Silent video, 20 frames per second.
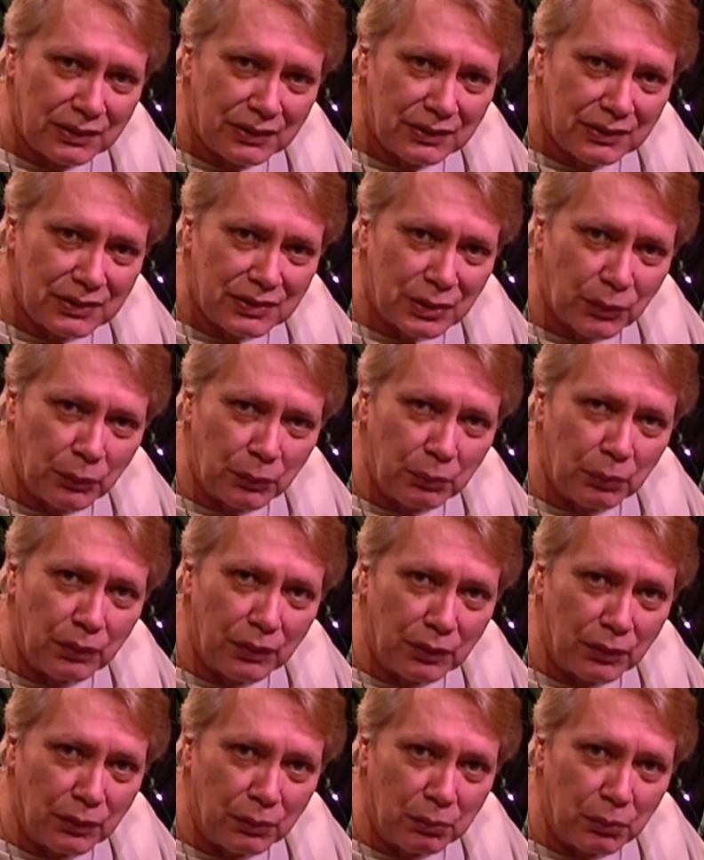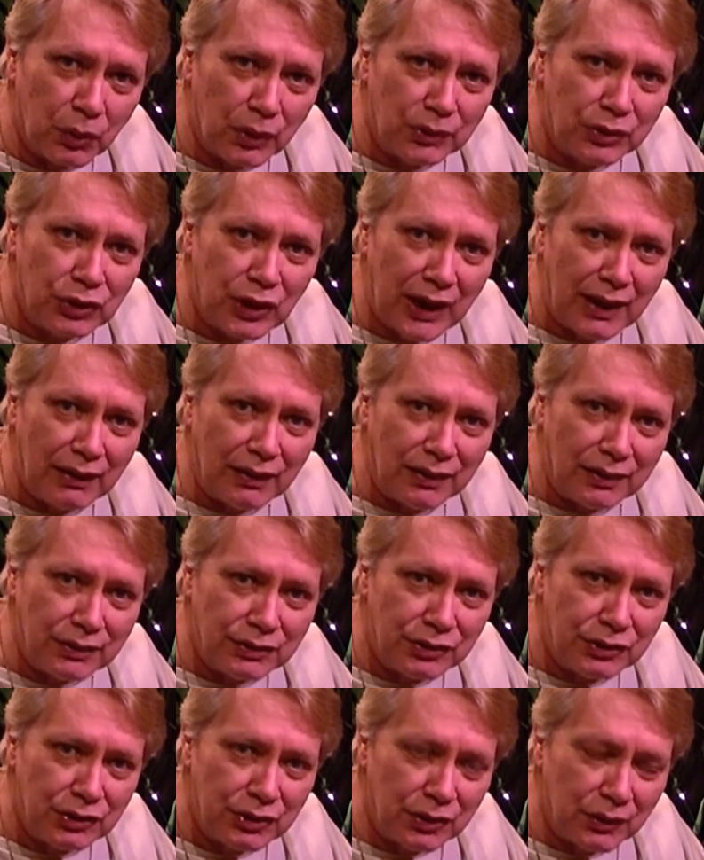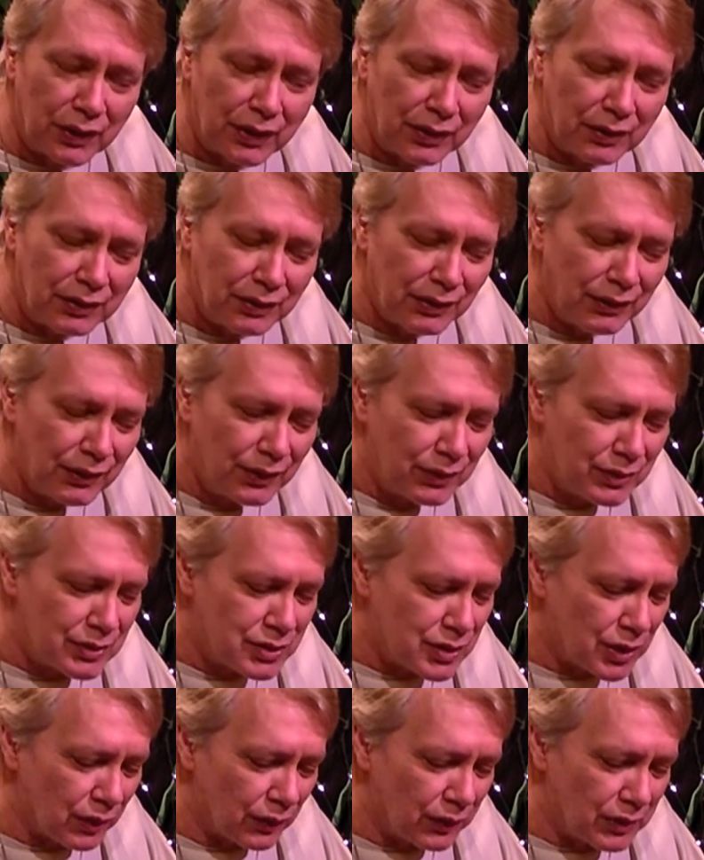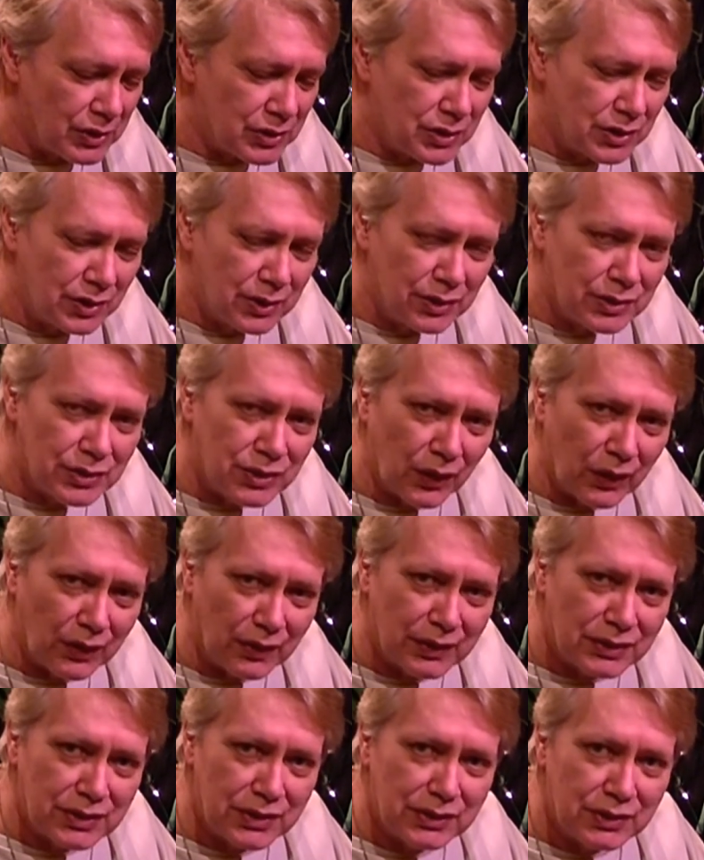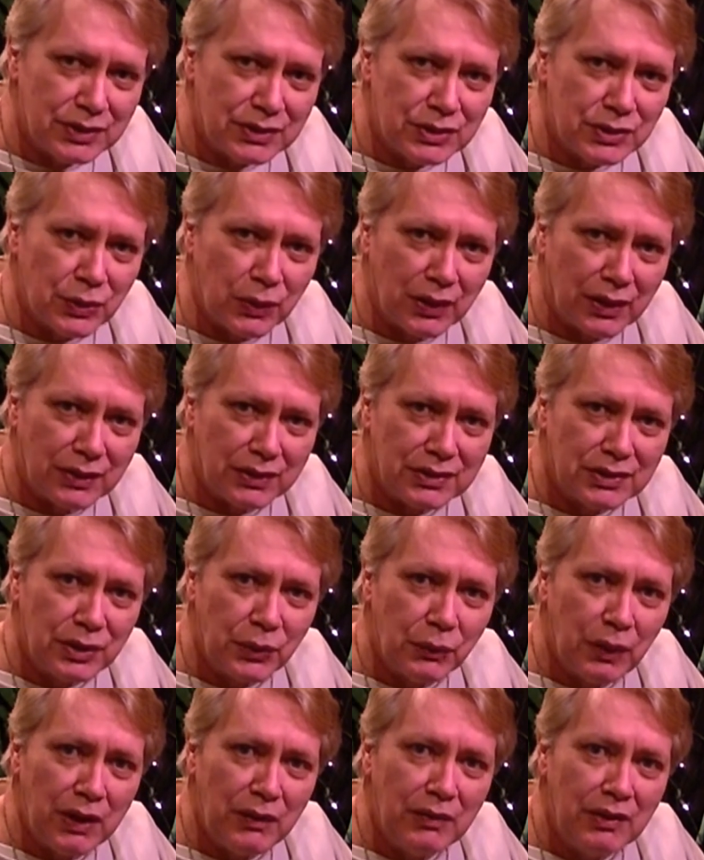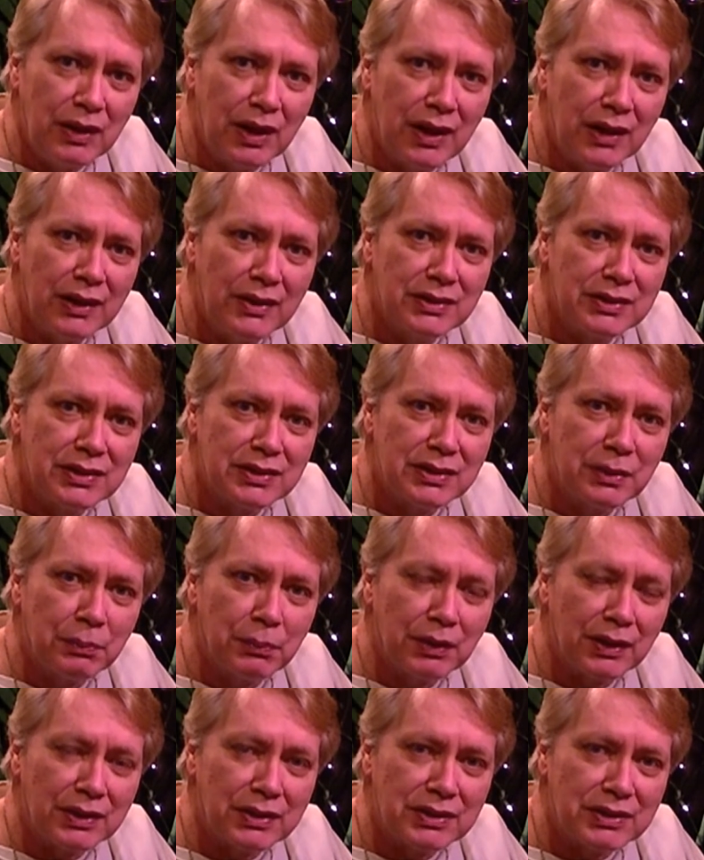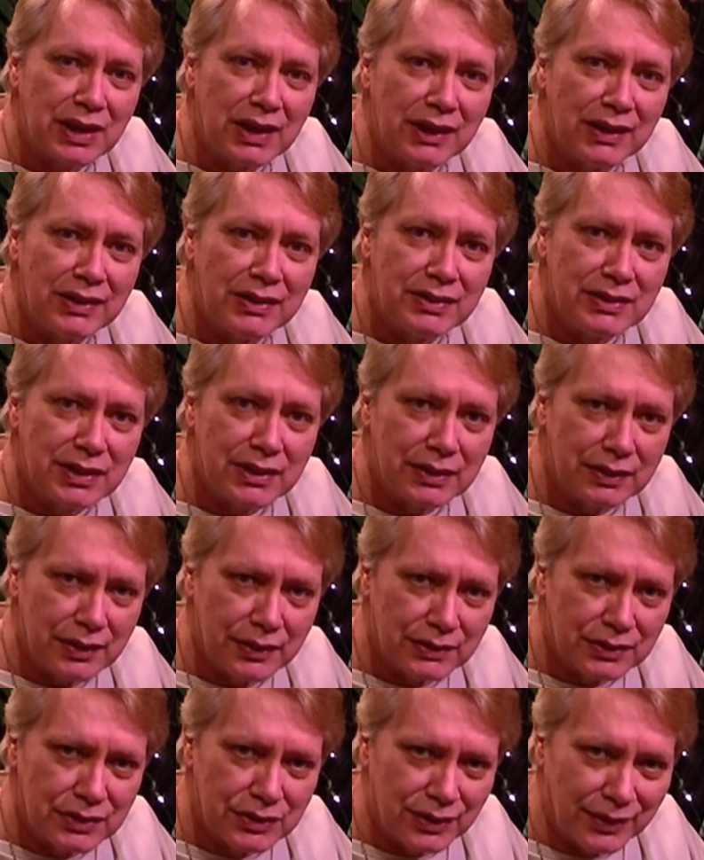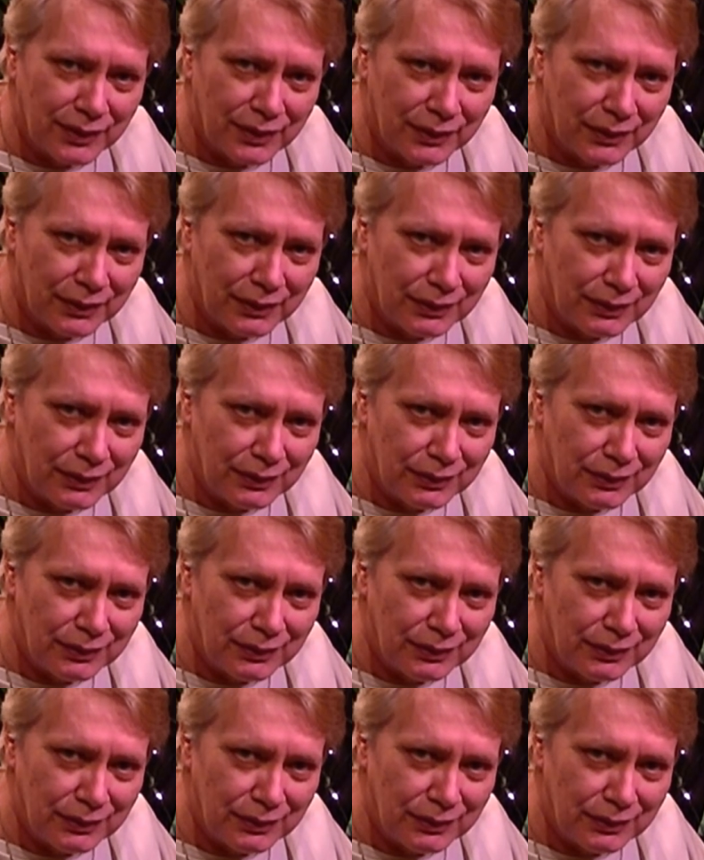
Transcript: So we put a little more challenge to it. So is it a star? Is it the square? Is it the wavy line? Is it the plus sign? Is it the circle?